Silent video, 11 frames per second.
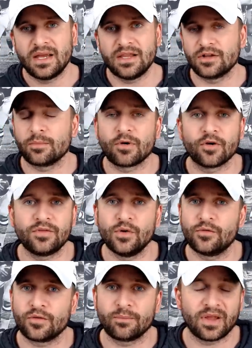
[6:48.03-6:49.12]
in their purview
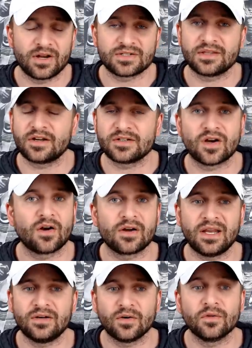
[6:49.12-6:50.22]
for players that they're
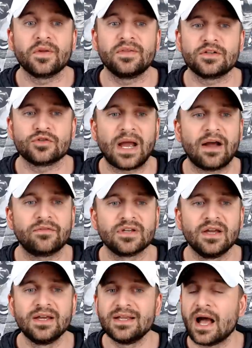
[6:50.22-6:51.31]
targeting early in the draft.
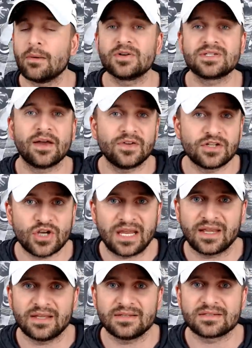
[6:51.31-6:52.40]
How about Tevin
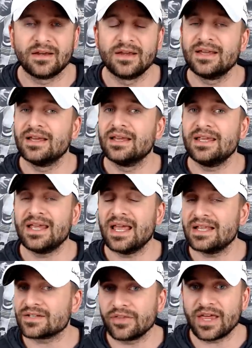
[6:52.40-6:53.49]
Jenkins? He
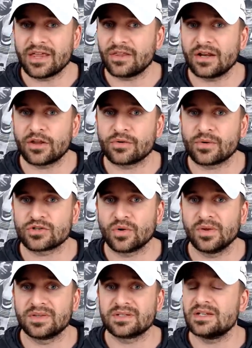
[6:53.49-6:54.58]
hits all the athletic
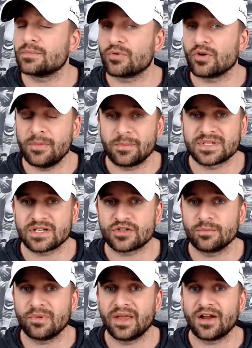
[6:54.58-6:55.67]
thresholds. He's a premium
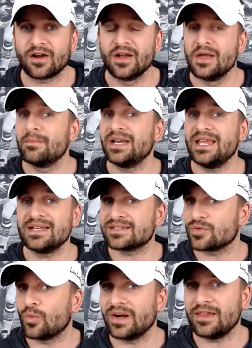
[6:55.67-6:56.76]
position player, but he is
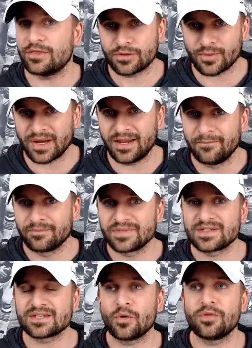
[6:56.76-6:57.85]
23.
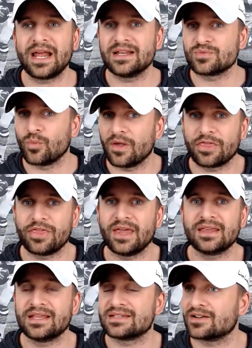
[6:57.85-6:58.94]
So that is one
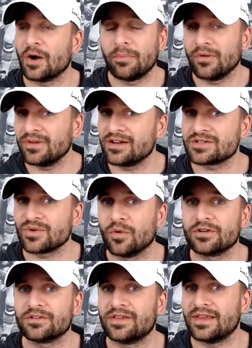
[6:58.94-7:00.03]
thing that's a couple of years
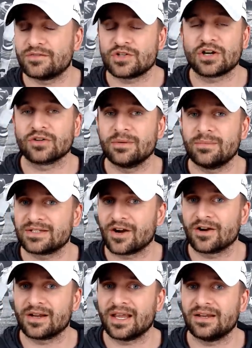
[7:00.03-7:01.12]
older than they've generally been
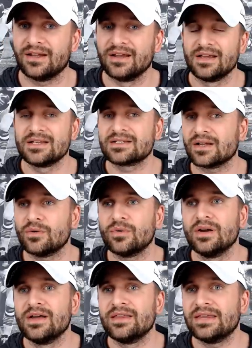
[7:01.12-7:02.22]
targeting. So
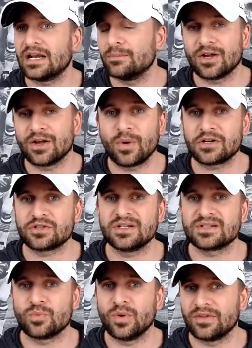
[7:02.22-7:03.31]
that'll be a question,
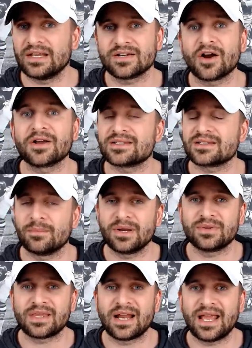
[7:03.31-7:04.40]
is will they target somebody
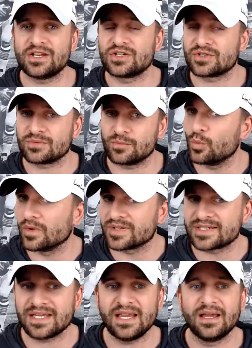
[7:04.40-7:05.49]
with that age? We'll
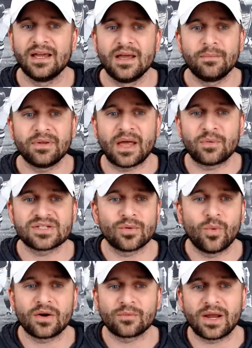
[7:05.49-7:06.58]
see, but that was the
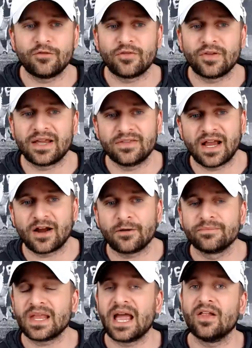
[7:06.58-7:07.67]
one red flag there.
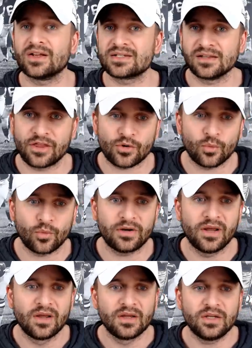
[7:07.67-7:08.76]
Alex
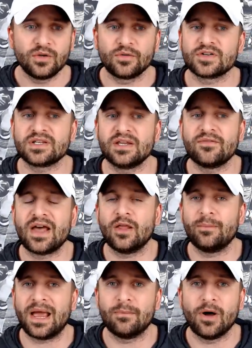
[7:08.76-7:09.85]
Leatherwood, University of
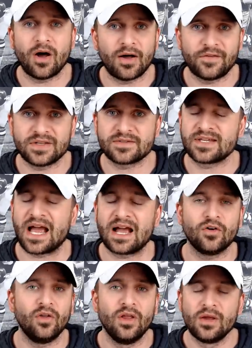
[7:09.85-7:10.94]
Alabama, offensive
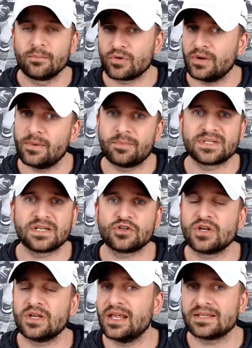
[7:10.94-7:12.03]
tackle, premium
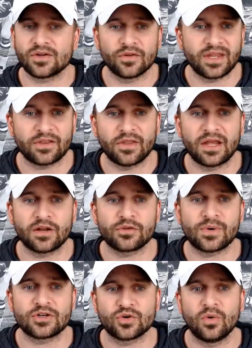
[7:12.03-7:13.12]
position, hits all the athletic
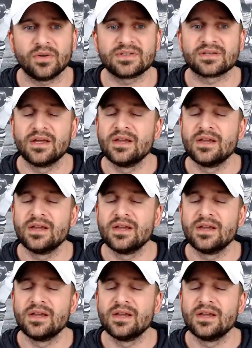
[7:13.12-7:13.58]
thresholds,